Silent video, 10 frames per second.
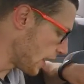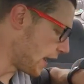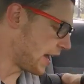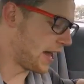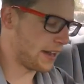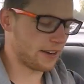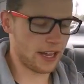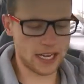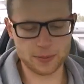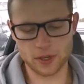And
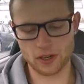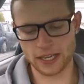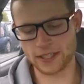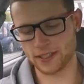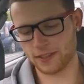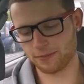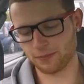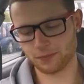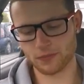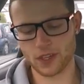last but not least,
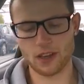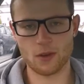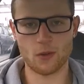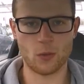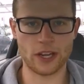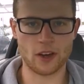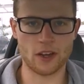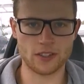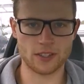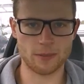we
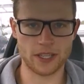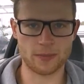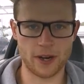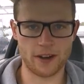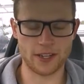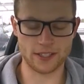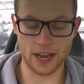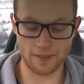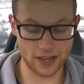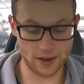got some mixed berries. I
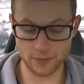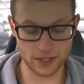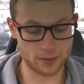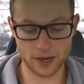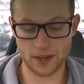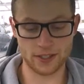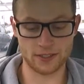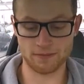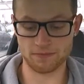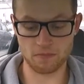haven't had mixed berries
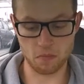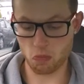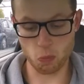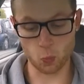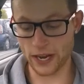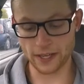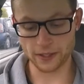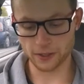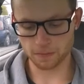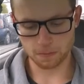in
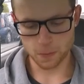weeks.